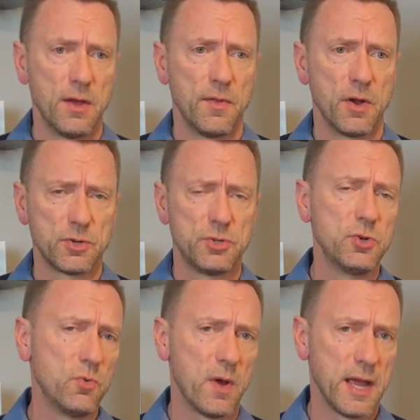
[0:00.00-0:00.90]
there are
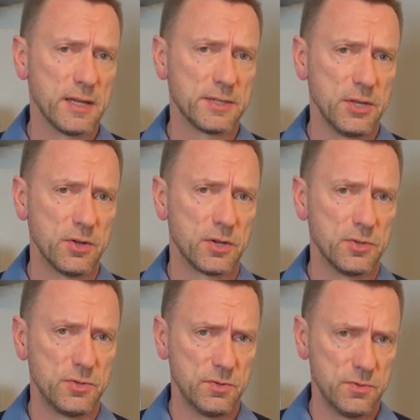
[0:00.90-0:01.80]
two ways that you can
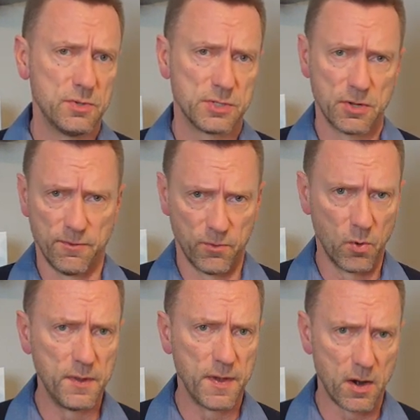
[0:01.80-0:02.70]
just
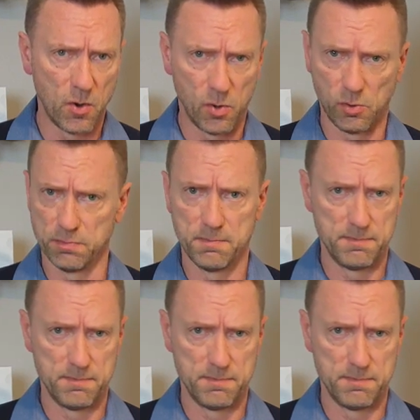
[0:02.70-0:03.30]
avoid that whole